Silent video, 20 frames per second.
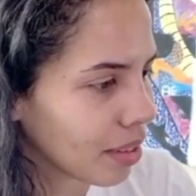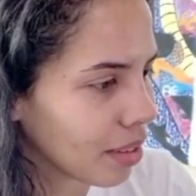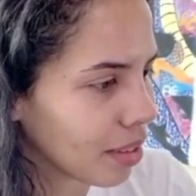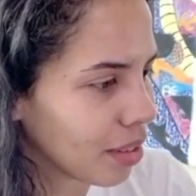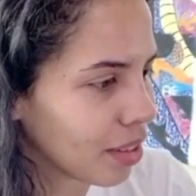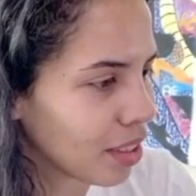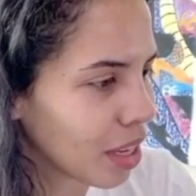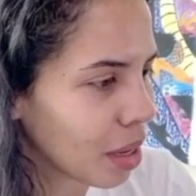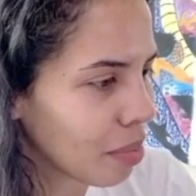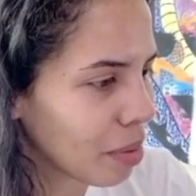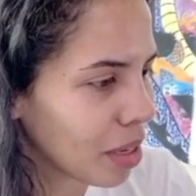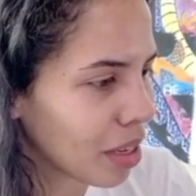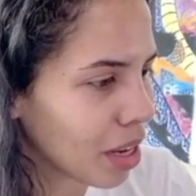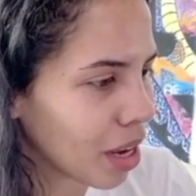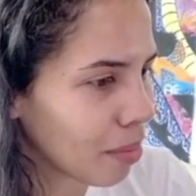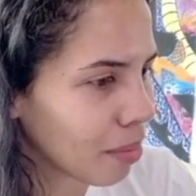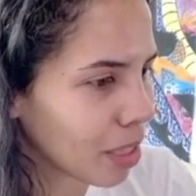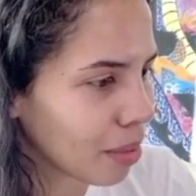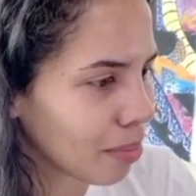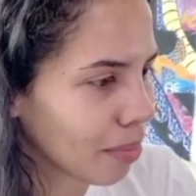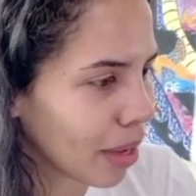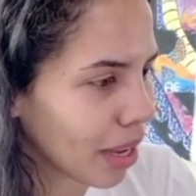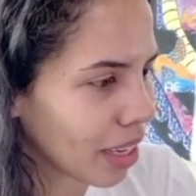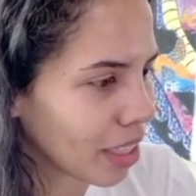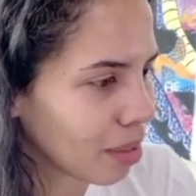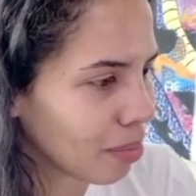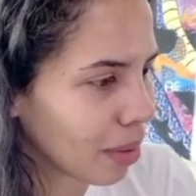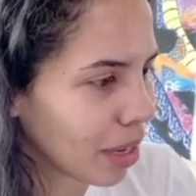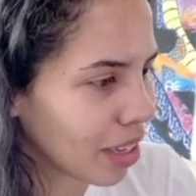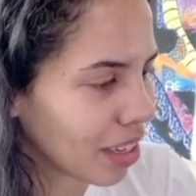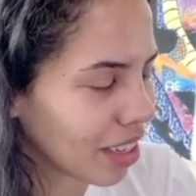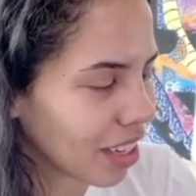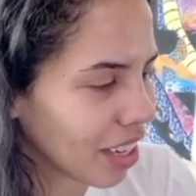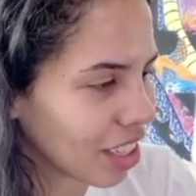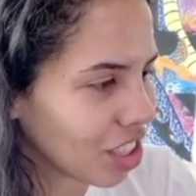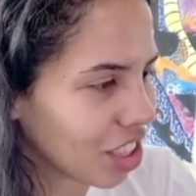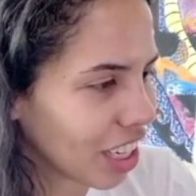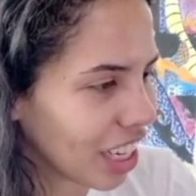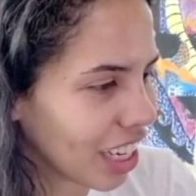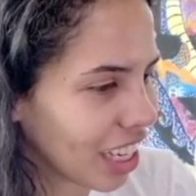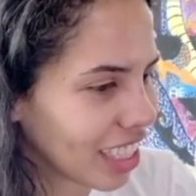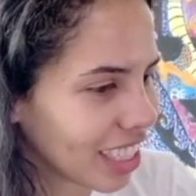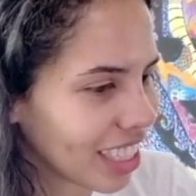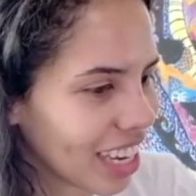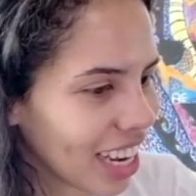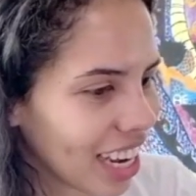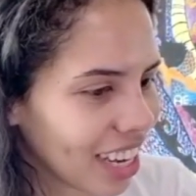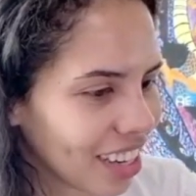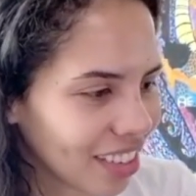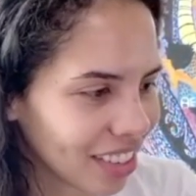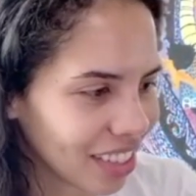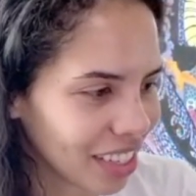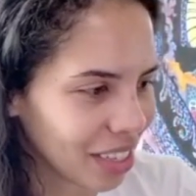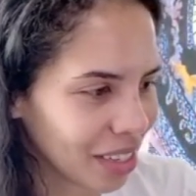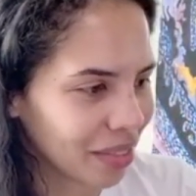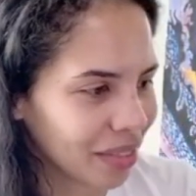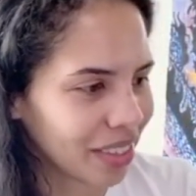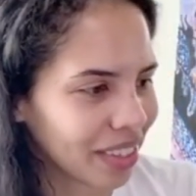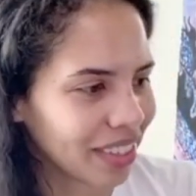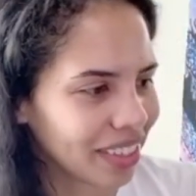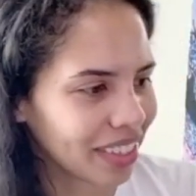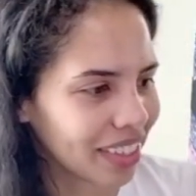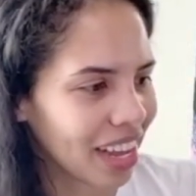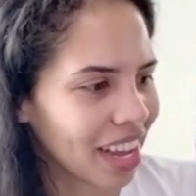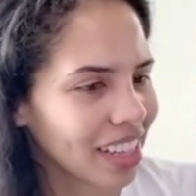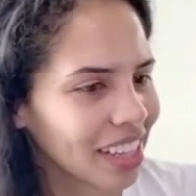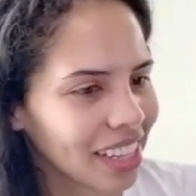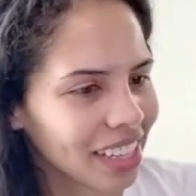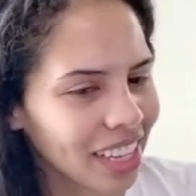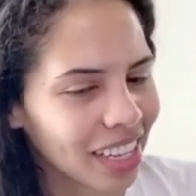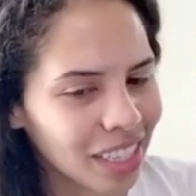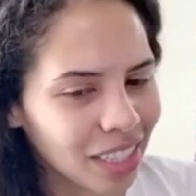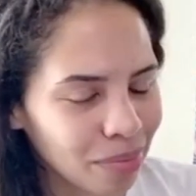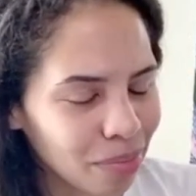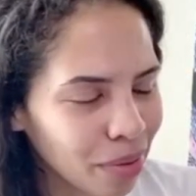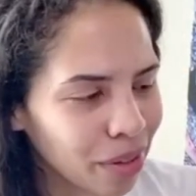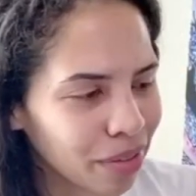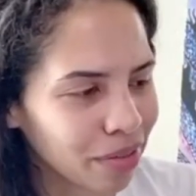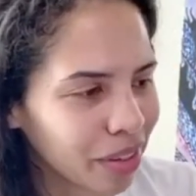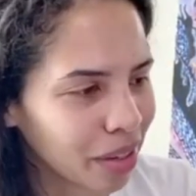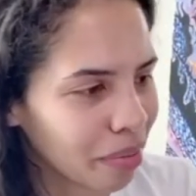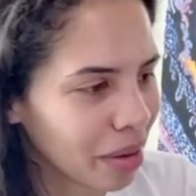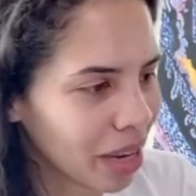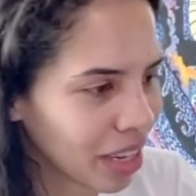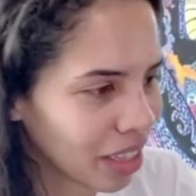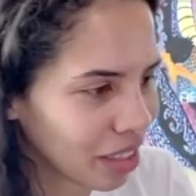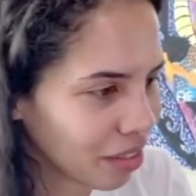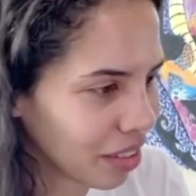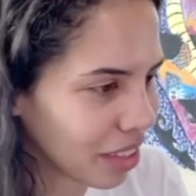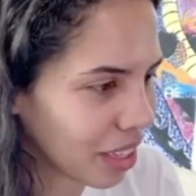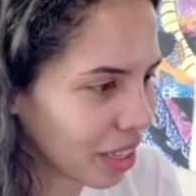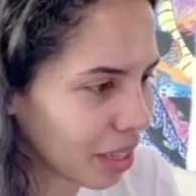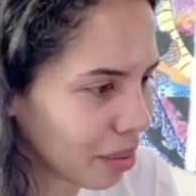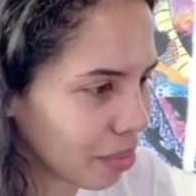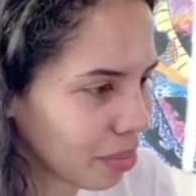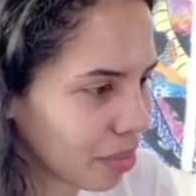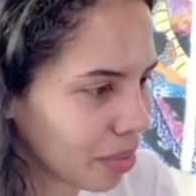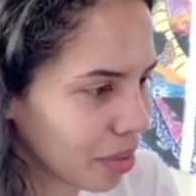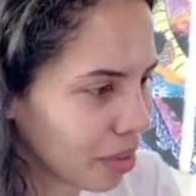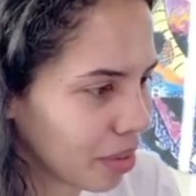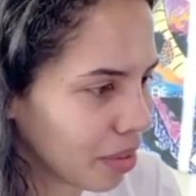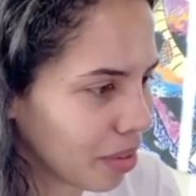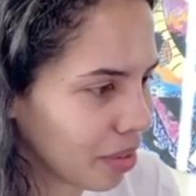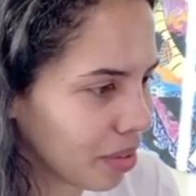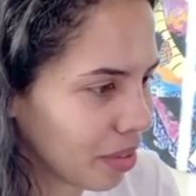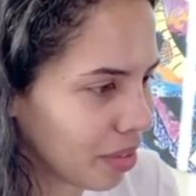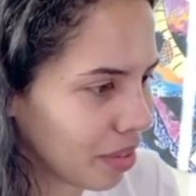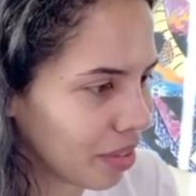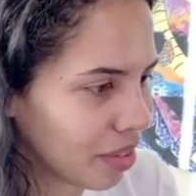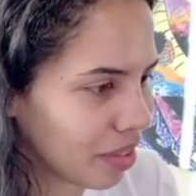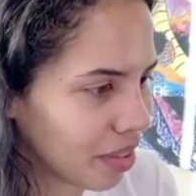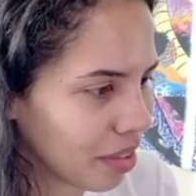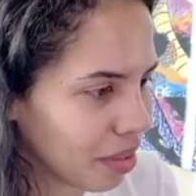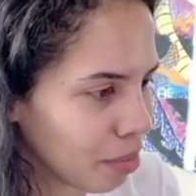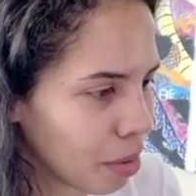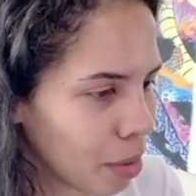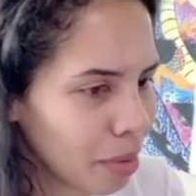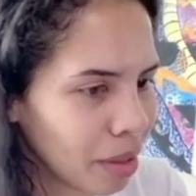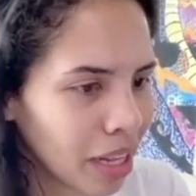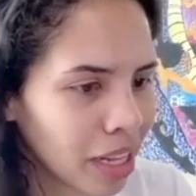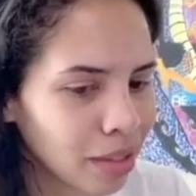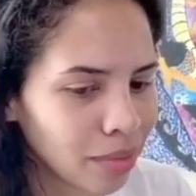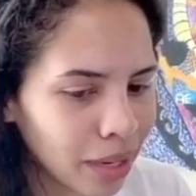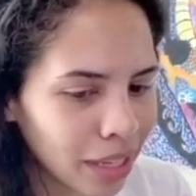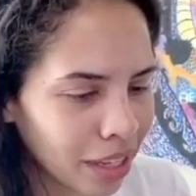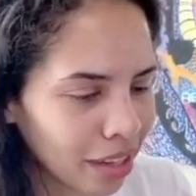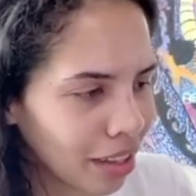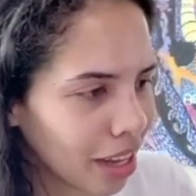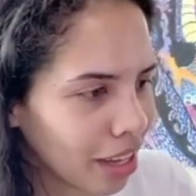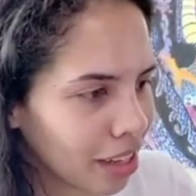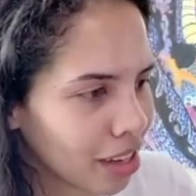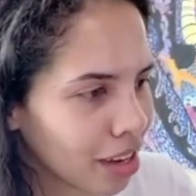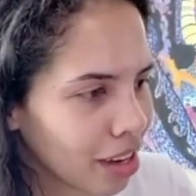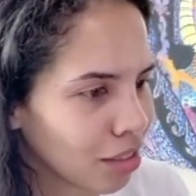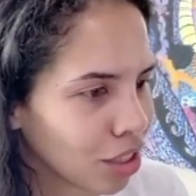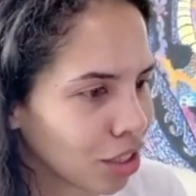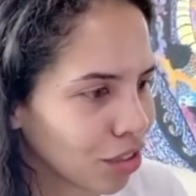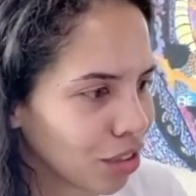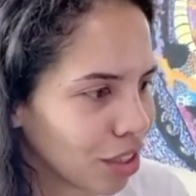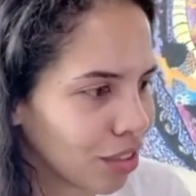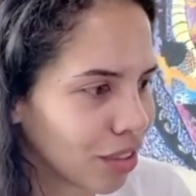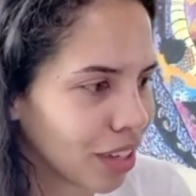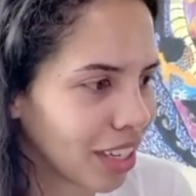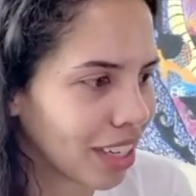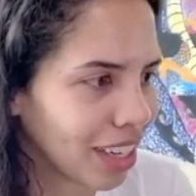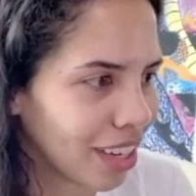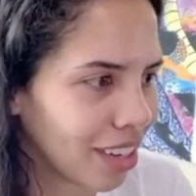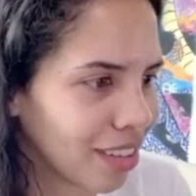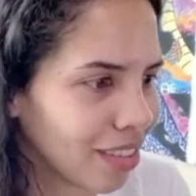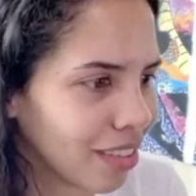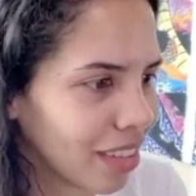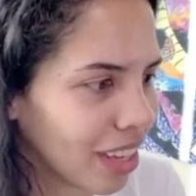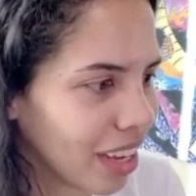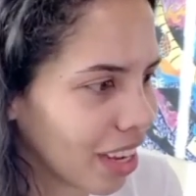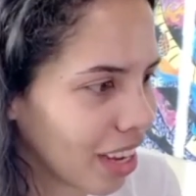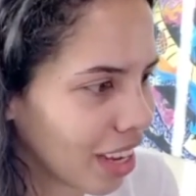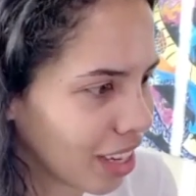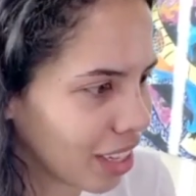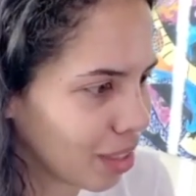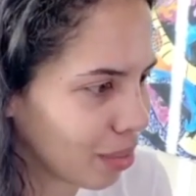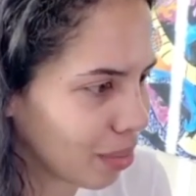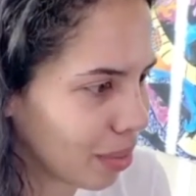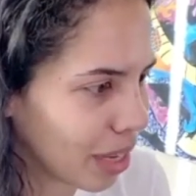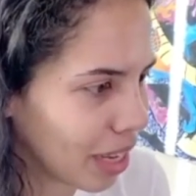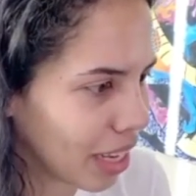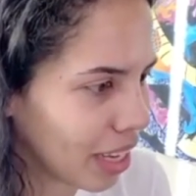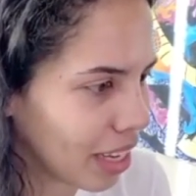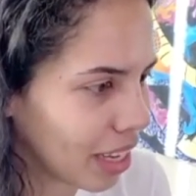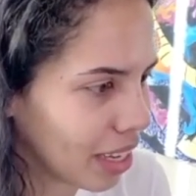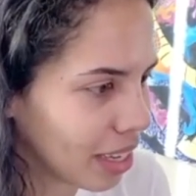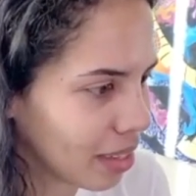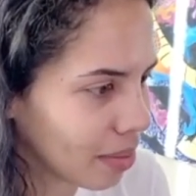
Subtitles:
Usopp and Nami's match better not change. No, I don't think it will. I think that's a perfect match for them. Maybe that's why they're like off screen right now, out of the way.